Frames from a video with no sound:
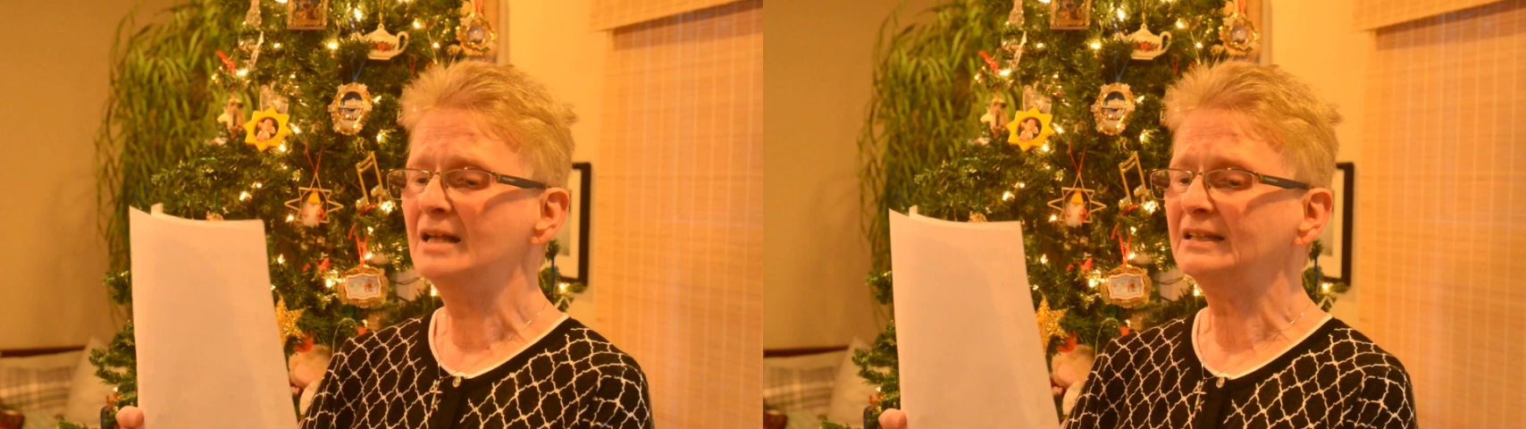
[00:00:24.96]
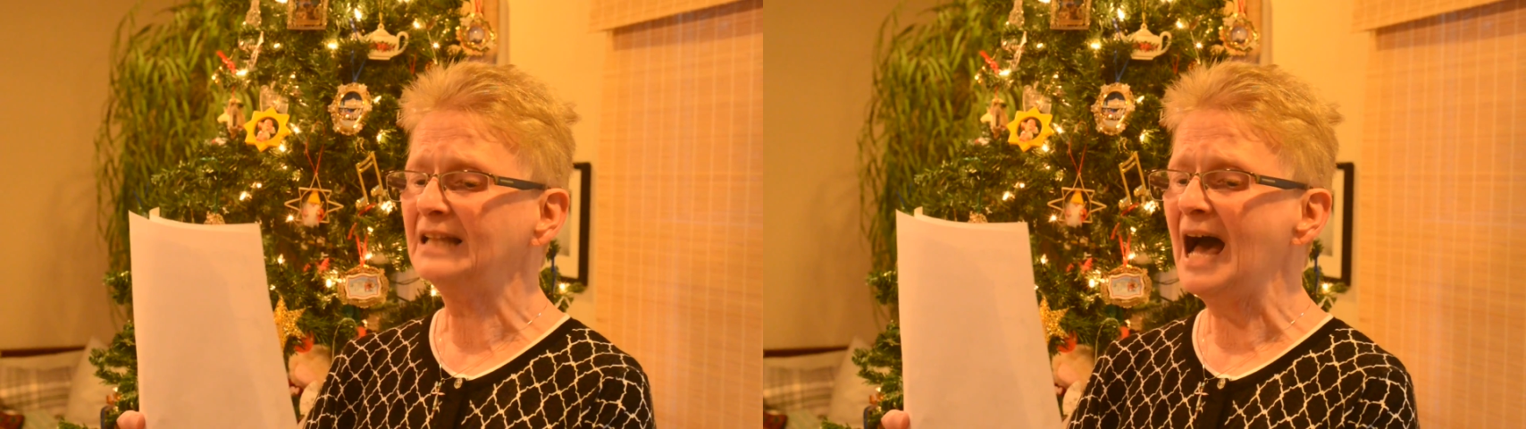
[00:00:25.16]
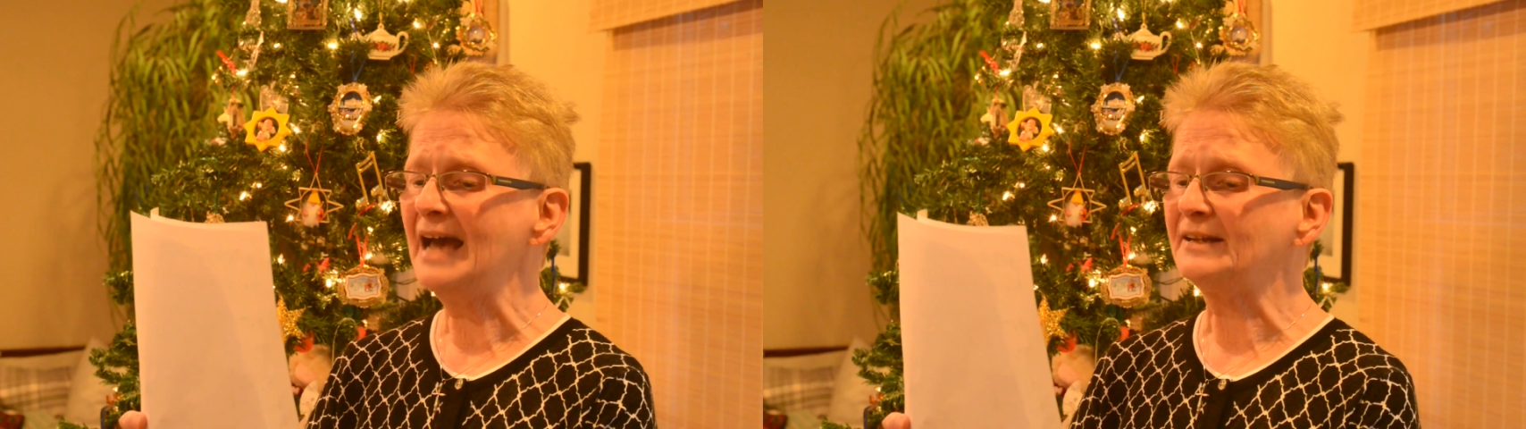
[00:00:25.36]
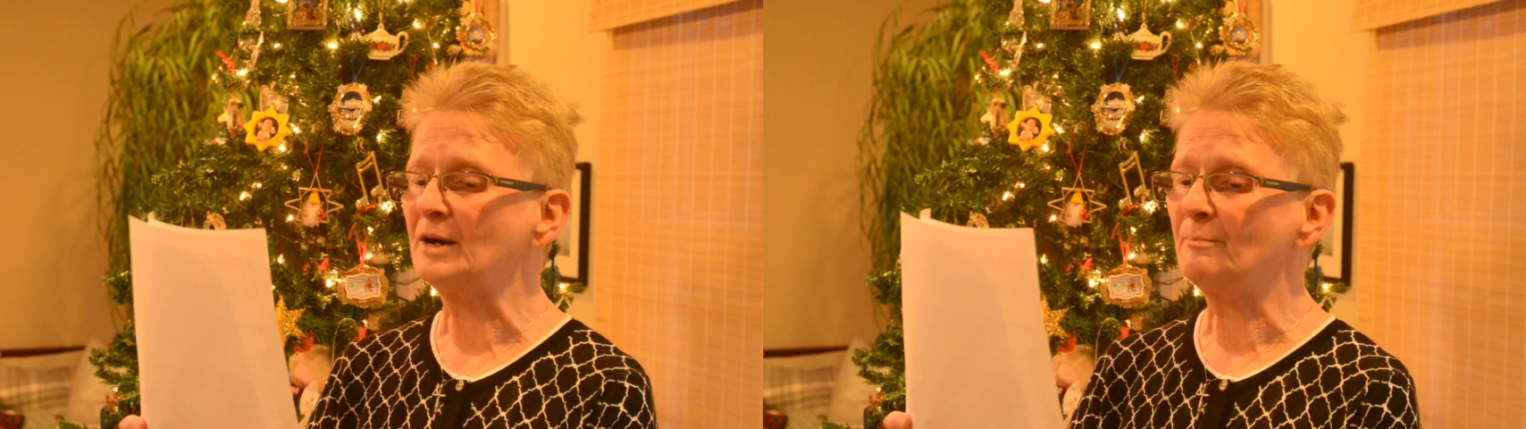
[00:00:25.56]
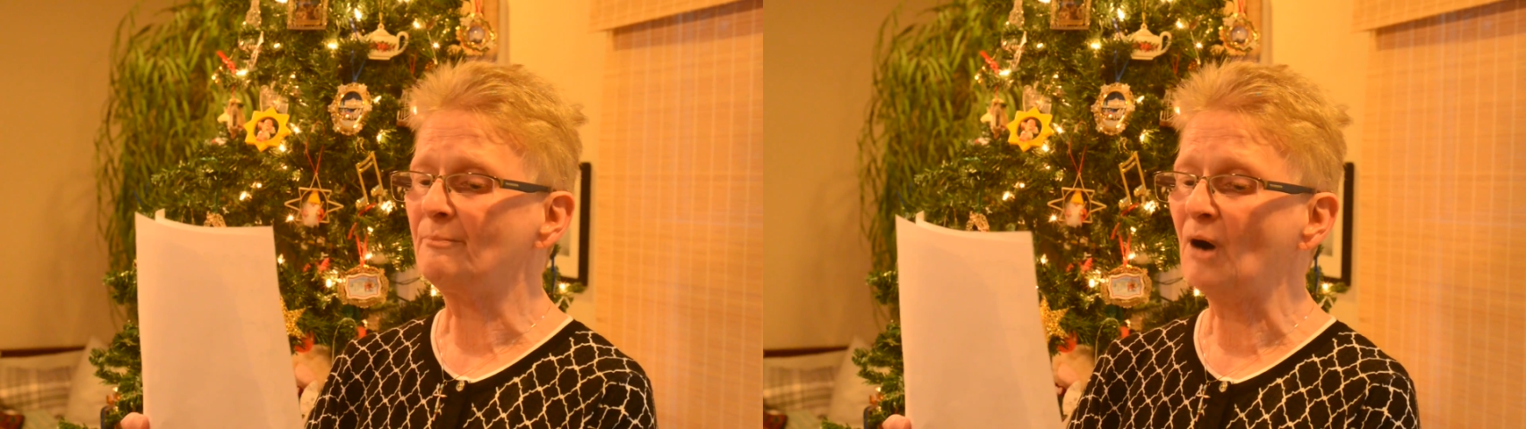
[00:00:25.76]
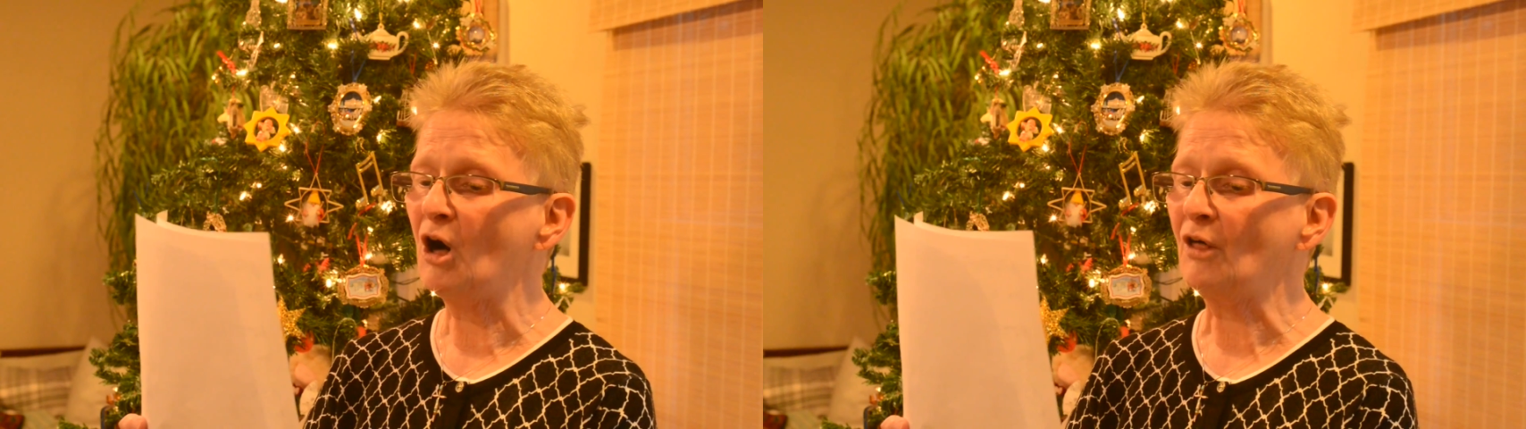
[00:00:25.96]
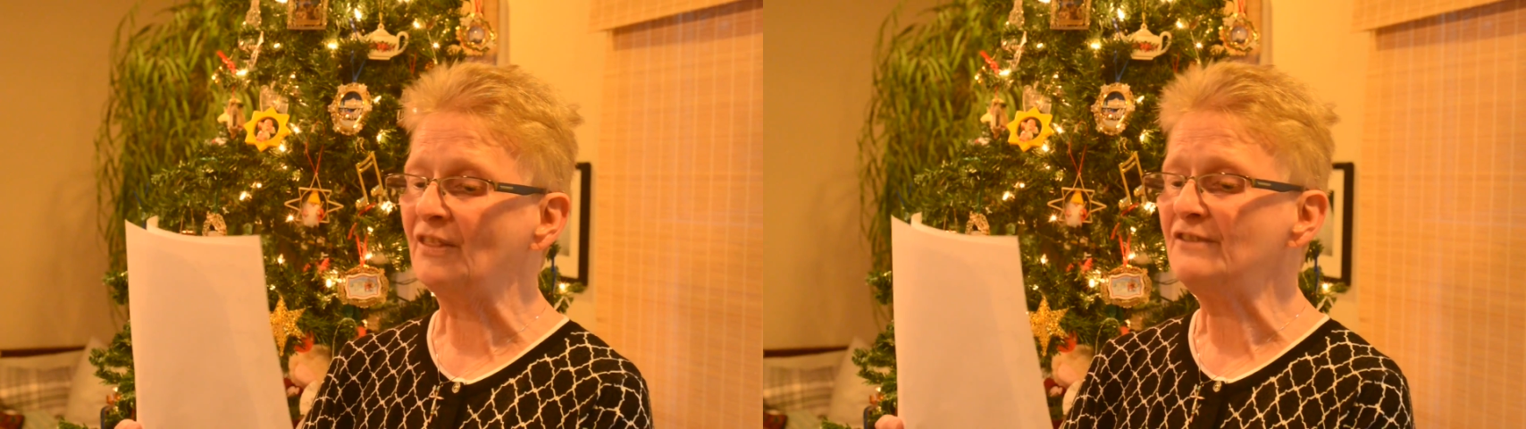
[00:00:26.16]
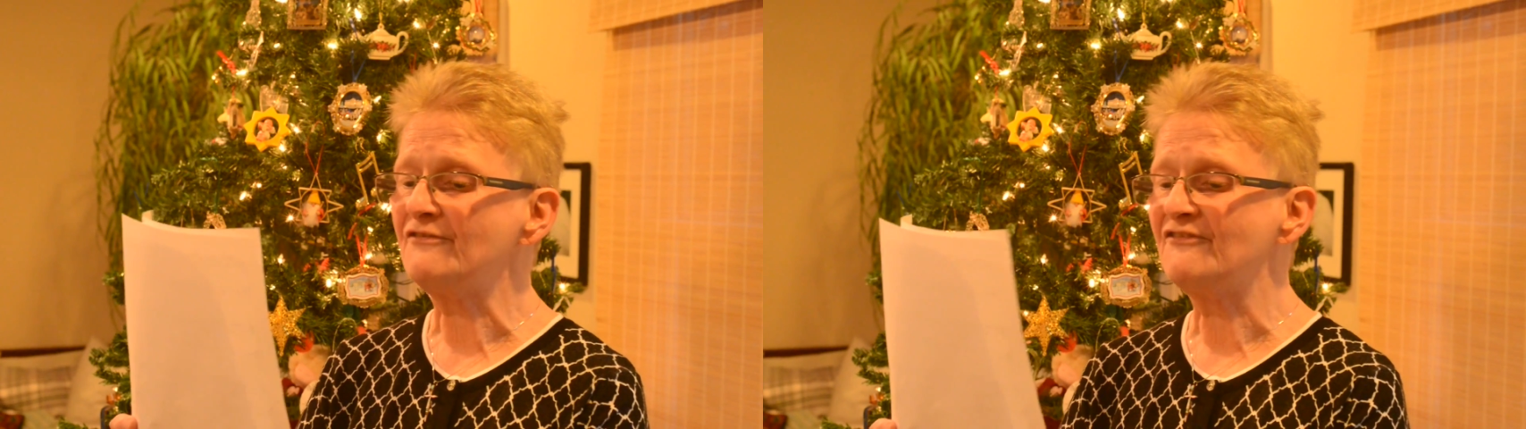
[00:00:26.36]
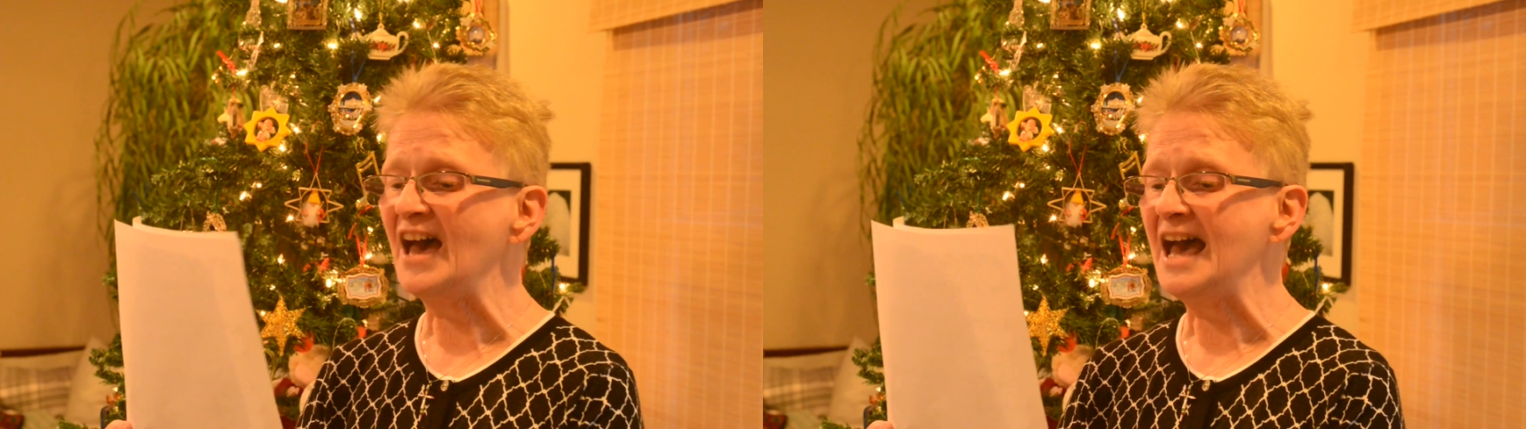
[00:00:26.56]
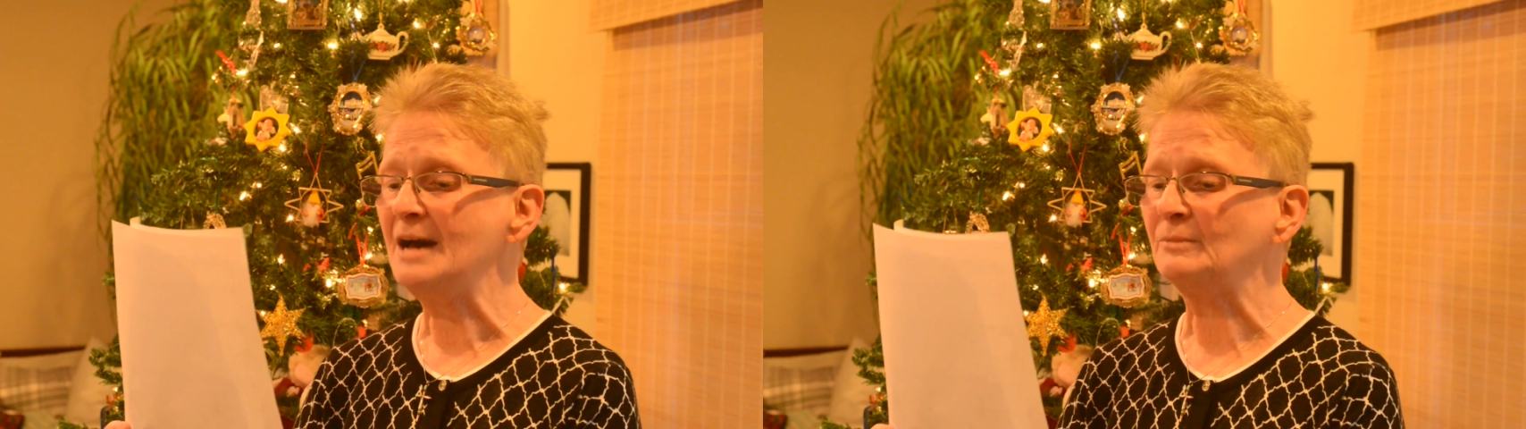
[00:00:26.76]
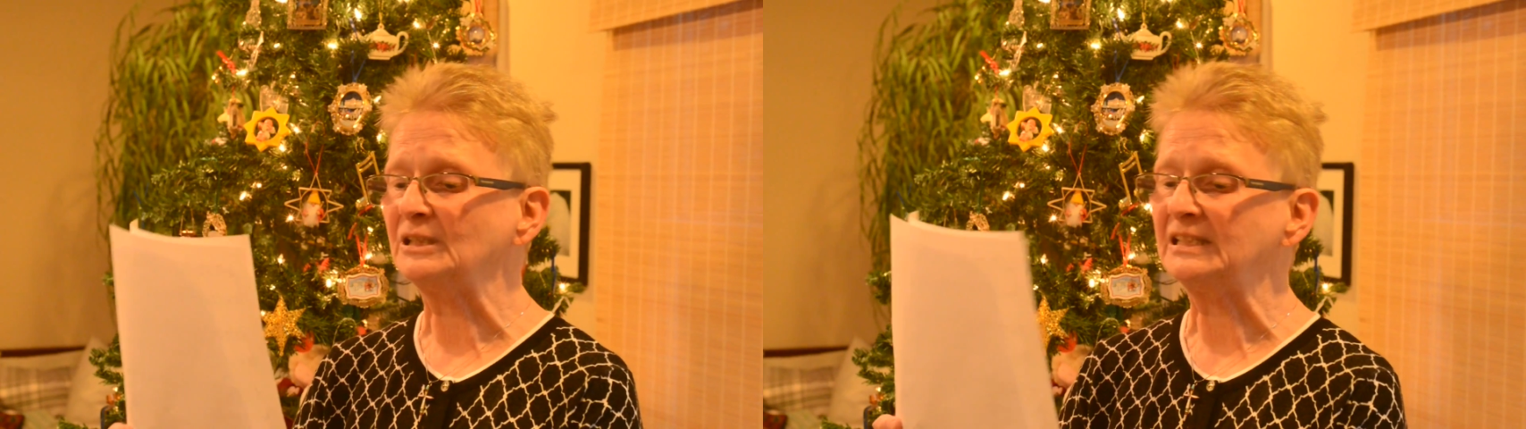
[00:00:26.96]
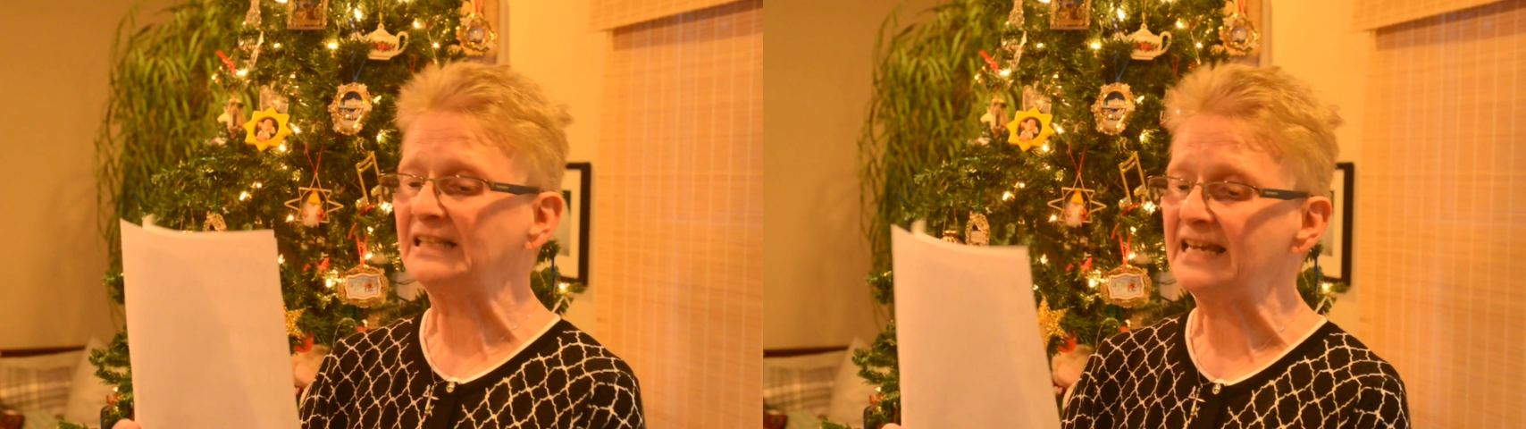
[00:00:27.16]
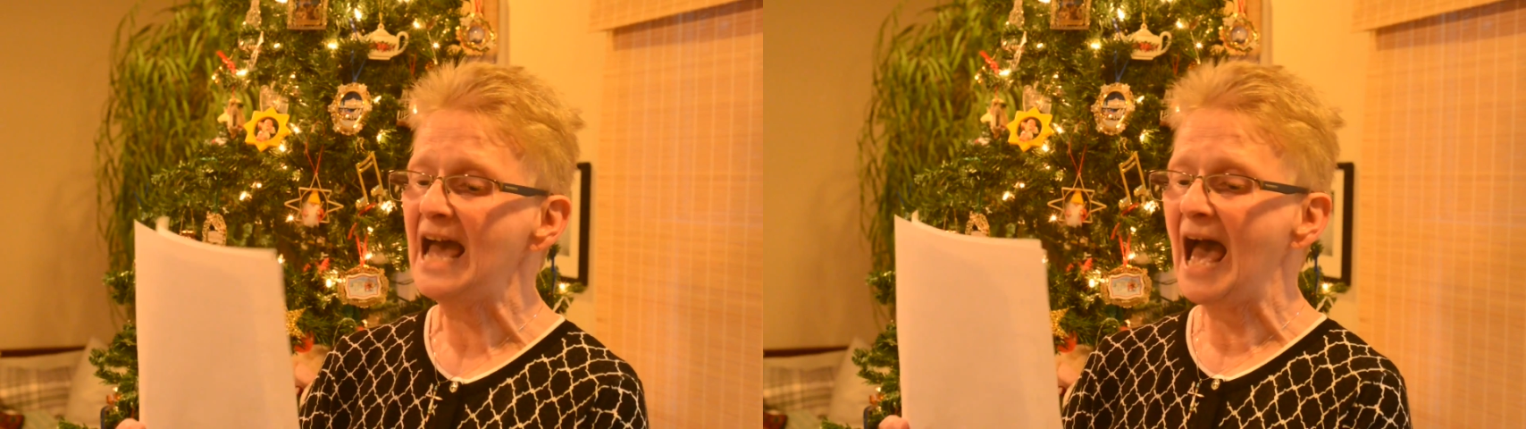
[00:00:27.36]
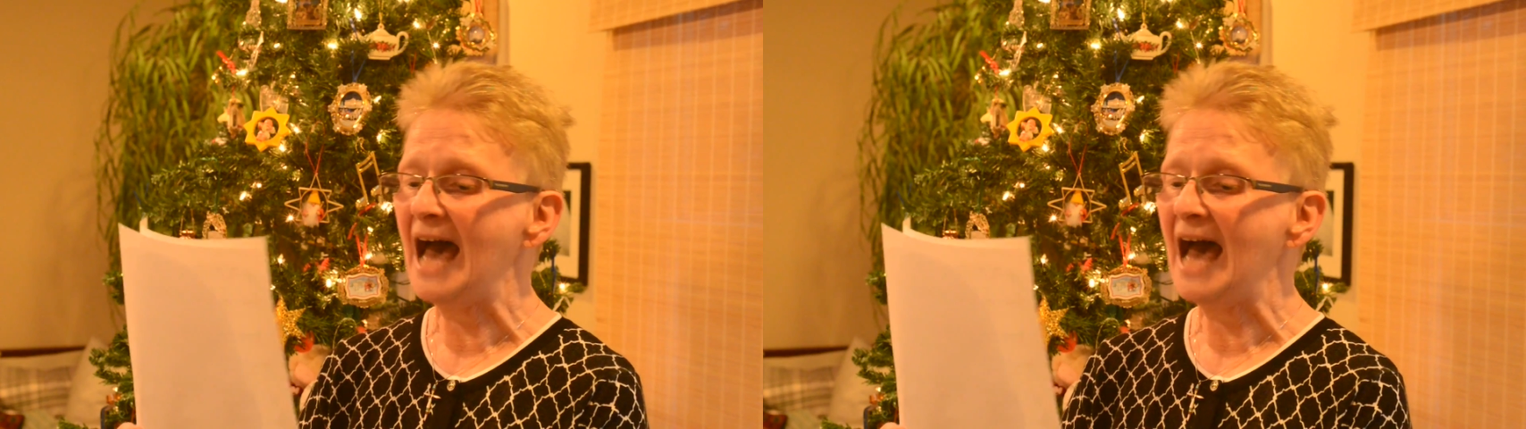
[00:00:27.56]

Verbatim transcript: Line up all the family